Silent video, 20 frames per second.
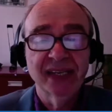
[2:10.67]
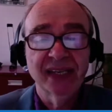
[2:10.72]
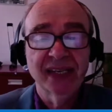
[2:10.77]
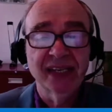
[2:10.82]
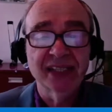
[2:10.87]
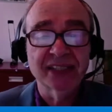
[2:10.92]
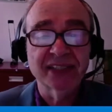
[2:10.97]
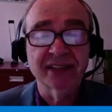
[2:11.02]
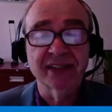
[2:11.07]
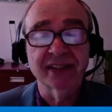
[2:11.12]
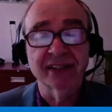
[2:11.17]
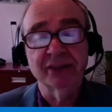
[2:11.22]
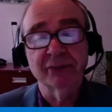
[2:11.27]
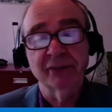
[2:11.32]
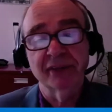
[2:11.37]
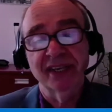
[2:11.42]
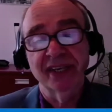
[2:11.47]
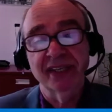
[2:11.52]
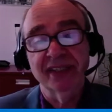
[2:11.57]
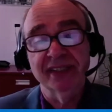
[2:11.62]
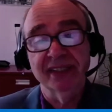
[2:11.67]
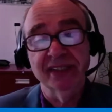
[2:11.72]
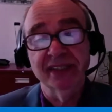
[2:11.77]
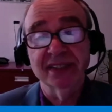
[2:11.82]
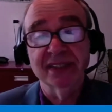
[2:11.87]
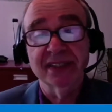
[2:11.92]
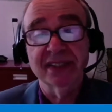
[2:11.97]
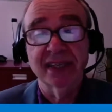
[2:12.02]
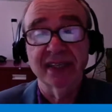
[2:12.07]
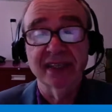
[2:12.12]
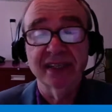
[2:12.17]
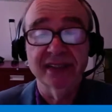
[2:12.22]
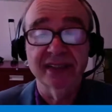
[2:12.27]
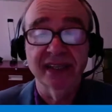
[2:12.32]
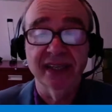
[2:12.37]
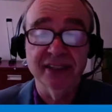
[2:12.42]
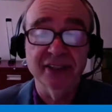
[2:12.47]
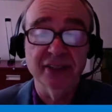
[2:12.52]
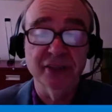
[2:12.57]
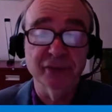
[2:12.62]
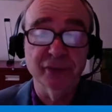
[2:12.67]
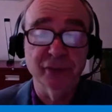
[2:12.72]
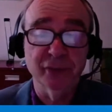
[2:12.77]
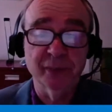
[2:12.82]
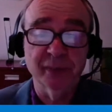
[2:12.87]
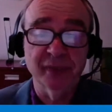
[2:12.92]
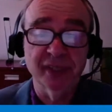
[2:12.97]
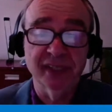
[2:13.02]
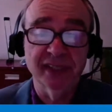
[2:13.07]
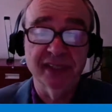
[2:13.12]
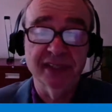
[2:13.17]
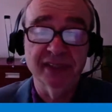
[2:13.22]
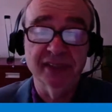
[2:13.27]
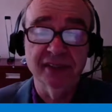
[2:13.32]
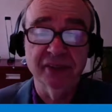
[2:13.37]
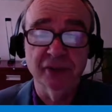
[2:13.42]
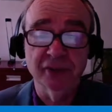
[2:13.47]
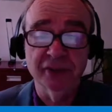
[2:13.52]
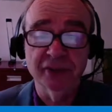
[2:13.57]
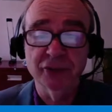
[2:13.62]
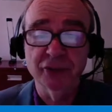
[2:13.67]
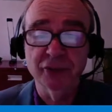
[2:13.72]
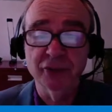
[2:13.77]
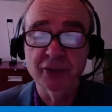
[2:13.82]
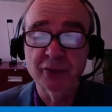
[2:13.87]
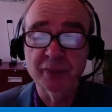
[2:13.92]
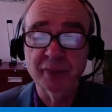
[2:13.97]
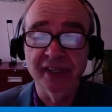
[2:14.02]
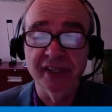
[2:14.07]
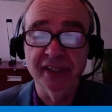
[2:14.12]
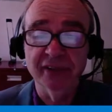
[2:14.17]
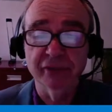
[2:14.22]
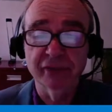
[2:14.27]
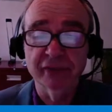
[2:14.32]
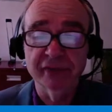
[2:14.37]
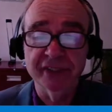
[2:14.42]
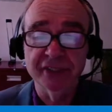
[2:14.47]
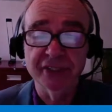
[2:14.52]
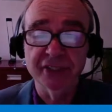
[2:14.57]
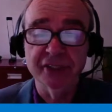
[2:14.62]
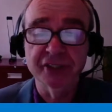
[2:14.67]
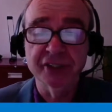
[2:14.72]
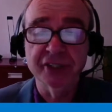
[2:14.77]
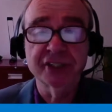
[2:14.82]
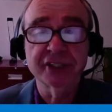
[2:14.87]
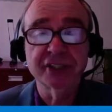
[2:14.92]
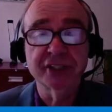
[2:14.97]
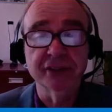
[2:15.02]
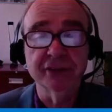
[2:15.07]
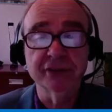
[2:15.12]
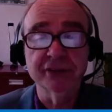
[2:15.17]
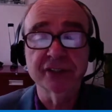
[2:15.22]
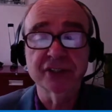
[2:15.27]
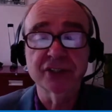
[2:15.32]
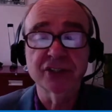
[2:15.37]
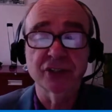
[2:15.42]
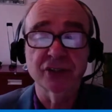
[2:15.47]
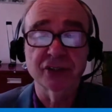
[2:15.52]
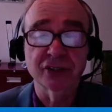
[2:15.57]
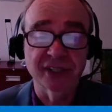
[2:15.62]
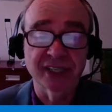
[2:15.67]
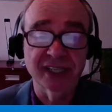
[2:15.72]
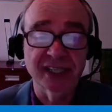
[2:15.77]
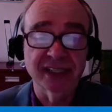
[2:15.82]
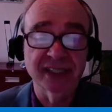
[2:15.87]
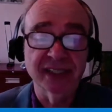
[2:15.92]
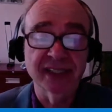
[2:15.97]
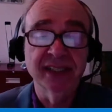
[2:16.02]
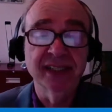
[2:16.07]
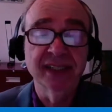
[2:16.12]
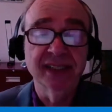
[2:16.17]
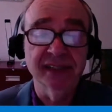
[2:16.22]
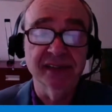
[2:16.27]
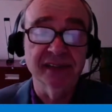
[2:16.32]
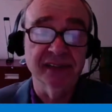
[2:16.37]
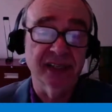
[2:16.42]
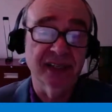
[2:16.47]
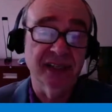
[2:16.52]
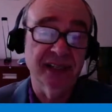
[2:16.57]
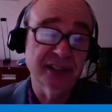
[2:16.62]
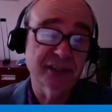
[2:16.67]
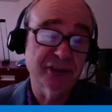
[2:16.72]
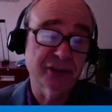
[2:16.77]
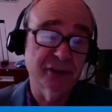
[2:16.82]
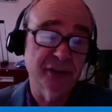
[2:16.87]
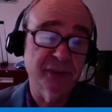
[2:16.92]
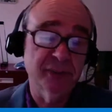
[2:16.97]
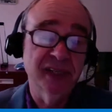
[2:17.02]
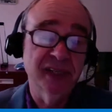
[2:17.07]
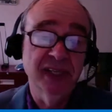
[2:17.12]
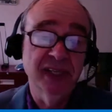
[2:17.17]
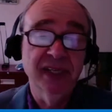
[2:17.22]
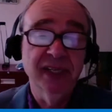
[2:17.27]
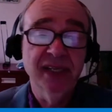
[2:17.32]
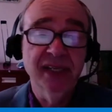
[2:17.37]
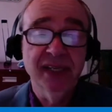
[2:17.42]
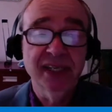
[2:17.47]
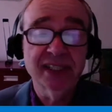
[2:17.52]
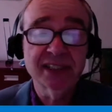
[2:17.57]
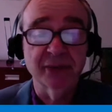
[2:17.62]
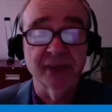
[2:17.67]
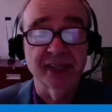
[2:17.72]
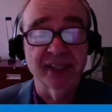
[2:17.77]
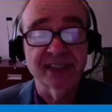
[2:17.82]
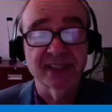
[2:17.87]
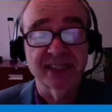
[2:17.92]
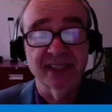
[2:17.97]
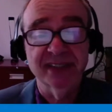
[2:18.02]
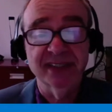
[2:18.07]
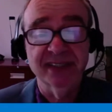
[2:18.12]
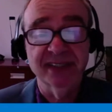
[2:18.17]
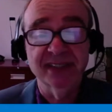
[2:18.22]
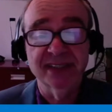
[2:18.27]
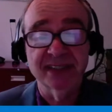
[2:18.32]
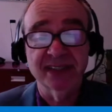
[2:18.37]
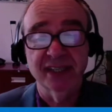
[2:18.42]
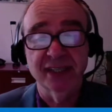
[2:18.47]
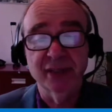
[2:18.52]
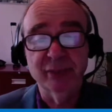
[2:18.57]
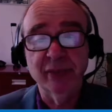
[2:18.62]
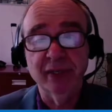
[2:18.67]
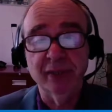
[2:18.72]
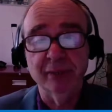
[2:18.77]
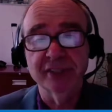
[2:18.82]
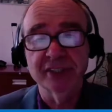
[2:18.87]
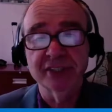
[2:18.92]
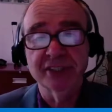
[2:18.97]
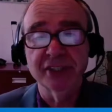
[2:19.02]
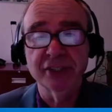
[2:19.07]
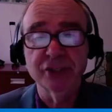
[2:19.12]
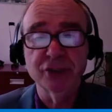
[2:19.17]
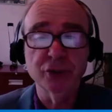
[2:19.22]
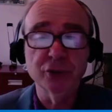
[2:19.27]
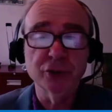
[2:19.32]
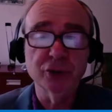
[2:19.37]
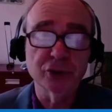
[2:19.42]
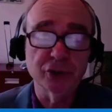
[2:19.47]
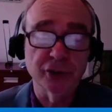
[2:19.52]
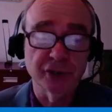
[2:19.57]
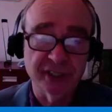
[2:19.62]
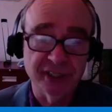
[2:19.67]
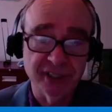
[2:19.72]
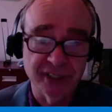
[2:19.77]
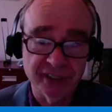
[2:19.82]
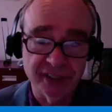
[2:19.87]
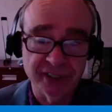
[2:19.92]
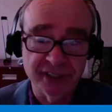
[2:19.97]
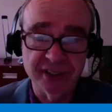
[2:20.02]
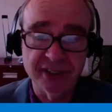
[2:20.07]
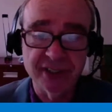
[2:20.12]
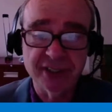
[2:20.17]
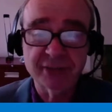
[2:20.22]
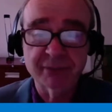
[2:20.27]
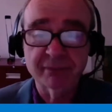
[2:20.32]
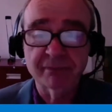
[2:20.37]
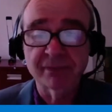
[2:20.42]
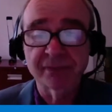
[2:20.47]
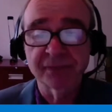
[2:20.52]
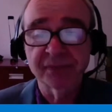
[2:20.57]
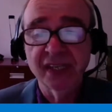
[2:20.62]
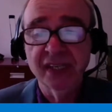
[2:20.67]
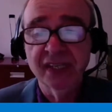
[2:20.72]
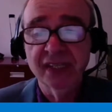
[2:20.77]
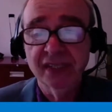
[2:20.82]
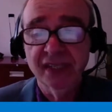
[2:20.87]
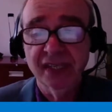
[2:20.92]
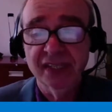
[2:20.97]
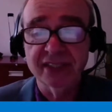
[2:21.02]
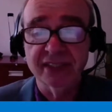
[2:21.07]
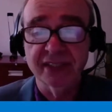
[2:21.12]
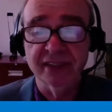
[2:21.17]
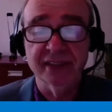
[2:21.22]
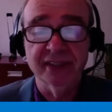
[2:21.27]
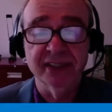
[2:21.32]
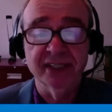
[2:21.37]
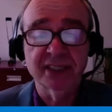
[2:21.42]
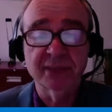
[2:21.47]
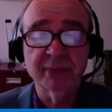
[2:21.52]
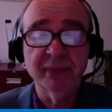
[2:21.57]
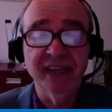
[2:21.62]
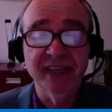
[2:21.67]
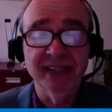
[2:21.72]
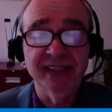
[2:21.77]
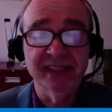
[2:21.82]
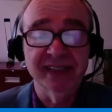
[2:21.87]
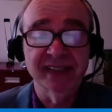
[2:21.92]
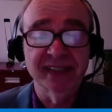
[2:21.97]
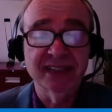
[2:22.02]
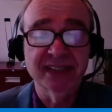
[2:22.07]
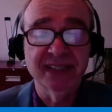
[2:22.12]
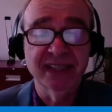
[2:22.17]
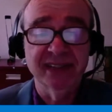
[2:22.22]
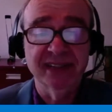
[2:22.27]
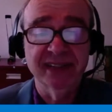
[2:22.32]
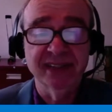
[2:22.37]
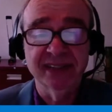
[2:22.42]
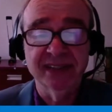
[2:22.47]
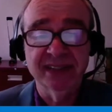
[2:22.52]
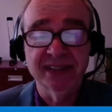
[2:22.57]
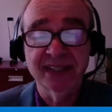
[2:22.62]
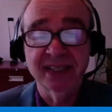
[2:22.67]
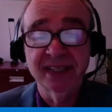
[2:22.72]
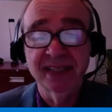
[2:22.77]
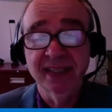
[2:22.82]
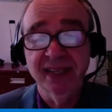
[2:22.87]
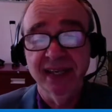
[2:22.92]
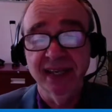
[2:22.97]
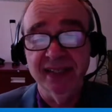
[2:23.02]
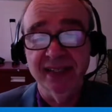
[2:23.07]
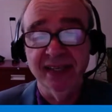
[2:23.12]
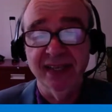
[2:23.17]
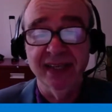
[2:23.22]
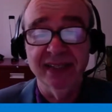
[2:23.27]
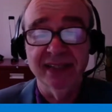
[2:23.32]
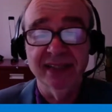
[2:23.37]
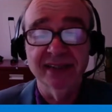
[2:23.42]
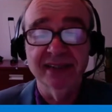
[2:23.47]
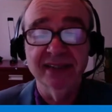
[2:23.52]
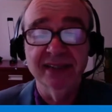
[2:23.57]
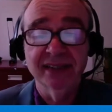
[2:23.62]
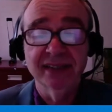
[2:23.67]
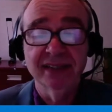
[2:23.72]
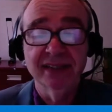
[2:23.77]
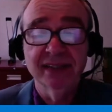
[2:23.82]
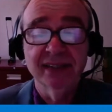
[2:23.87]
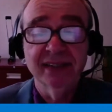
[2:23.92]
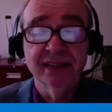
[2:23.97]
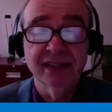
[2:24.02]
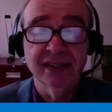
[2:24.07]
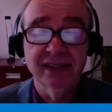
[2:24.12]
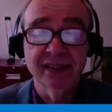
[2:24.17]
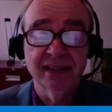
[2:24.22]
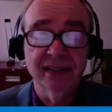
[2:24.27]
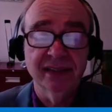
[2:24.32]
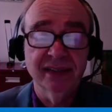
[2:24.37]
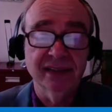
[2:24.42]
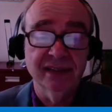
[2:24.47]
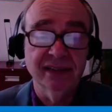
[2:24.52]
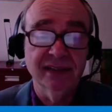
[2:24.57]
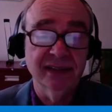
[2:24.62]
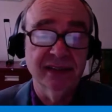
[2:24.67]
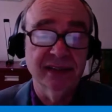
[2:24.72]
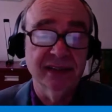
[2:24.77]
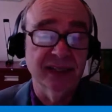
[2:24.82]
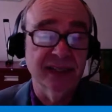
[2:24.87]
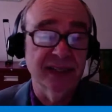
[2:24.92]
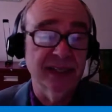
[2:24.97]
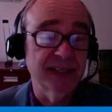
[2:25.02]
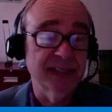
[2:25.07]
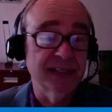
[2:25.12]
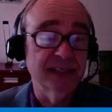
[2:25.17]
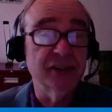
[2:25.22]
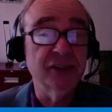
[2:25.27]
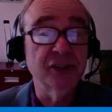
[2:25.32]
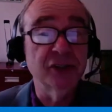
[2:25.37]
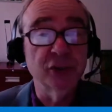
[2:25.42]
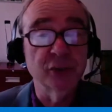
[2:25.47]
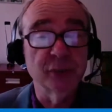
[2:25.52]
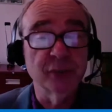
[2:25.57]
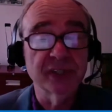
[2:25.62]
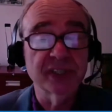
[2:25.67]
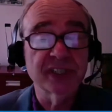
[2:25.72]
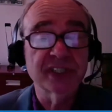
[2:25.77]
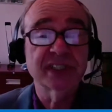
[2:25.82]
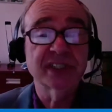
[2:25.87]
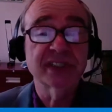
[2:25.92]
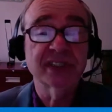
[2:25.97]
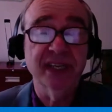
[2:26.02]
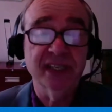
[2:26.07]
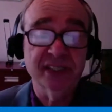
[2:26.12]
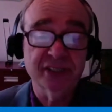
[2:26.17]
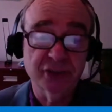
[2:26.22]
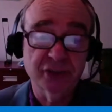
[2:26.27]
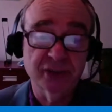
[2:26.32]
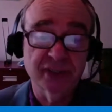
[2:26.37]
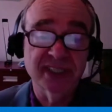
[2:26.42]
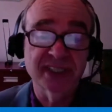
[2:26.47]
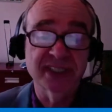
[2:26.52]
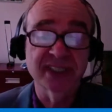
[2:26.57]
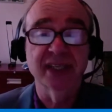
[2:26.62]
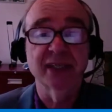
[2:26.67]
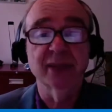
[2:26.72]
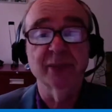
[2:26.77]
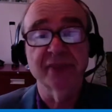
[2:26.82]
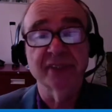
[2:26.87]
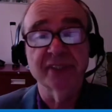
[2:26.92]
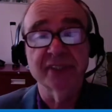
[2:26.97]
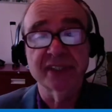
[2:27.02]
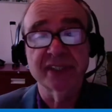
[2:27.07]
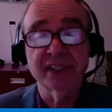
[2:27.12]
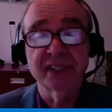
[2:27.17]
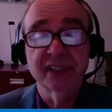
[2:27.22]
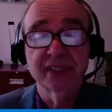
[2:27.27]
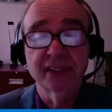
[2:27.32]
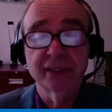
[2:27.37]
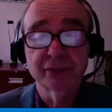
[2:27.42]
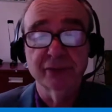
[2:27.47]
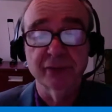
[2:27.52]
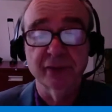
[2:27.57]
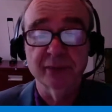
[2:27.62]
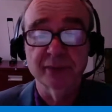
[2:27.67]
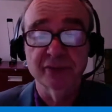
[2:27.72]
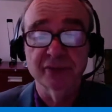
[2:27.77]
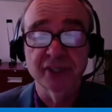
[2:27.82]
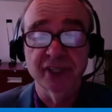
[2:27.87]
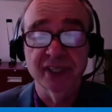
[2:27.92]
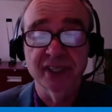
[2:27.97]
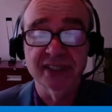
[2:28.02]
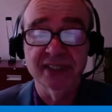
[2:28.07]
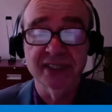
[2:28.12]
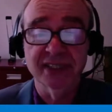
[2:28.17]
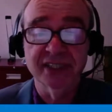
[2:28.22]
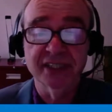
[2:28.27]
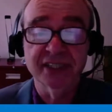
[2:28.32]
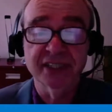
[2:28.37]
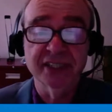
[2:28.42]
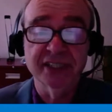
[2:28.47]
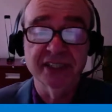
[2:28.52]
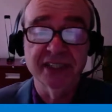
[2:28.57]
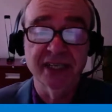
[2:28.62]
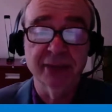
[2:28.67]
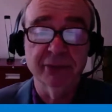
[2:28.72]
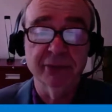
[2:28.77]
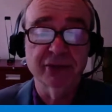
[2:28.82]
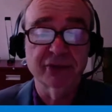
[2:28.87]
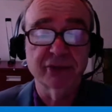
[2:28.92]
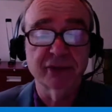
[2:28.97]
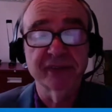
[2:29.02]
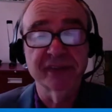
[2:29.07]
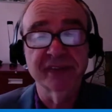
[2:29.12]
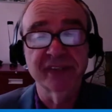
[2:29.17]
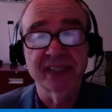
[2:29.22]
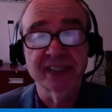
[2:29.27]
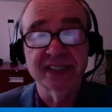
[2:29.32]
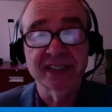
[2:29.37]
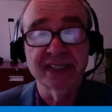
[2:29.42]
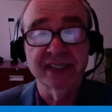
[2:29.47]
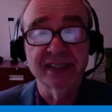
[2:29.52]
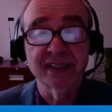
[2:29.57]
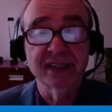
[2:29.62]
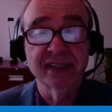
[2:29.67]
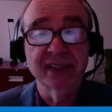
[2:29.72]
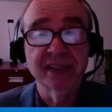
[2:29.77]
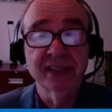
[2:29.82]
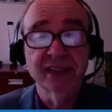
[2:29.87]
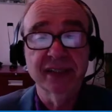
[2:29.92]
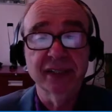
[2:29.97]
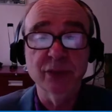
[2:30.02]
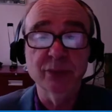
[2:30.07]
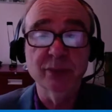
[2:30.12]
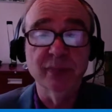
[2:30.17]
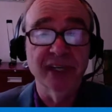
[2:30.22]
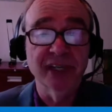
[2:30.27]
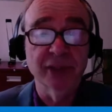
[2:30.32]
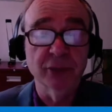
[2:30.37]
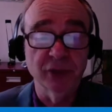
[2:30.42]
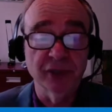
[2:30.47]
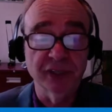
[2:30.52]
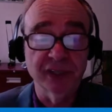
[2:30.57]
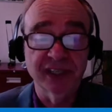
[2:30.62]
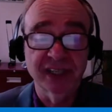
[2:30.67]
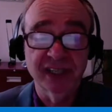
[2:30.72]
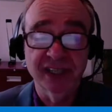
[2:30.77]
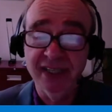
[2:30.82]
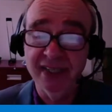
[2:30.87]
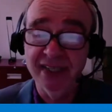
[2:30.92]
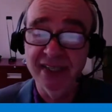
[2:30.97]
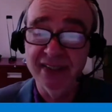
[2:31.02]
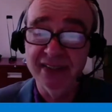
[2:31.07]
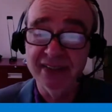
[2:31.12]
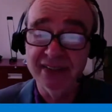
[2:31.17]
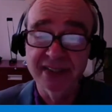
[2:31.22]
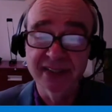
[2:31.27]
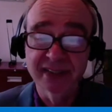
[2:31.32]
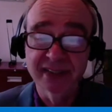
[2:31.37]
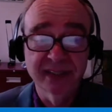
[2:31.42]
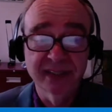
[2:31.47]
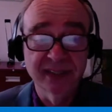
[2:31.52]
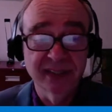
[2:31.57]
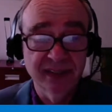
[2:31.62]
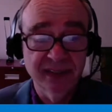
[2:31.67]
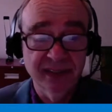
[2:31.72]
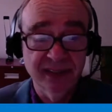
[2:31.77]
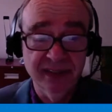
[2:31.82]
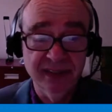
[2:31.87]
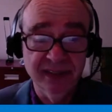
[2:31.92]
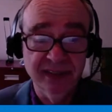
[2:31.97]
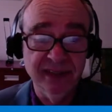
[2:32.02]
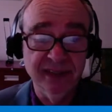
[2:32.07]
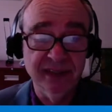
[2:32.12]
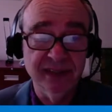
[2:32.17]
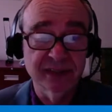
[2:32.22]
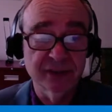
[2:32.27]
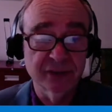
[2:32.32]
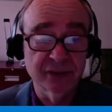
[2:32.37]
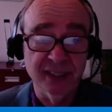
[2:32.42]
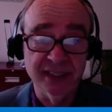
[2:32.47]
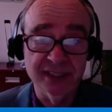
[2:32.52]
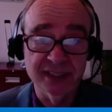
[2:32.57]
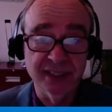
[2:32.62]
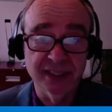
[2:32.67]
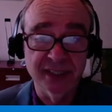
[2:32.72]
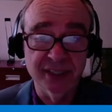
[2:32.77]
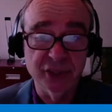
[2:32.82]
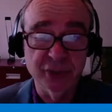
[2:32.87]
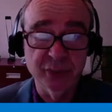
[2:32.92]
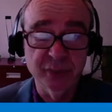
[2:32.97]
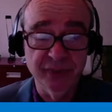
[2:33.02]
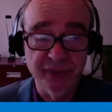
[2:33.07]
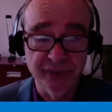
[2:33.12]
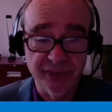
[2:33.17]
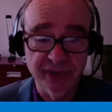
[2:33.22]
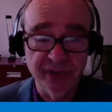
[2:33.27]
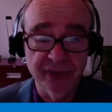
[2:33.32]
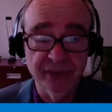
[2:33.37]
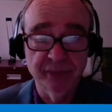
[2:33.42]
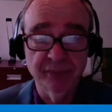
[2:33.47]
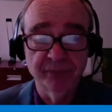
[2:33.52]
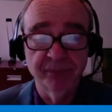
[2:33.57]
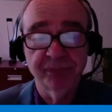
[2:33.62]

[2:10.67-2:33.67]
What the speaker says: I started with ideas I had had to formulate in order to explain revision to students orally in the classroom, as well as ideas I had published in 2 short articles. I started expanding these ideas and I added numerous textual examples from translations I was revising in my work at the Translation Bureau.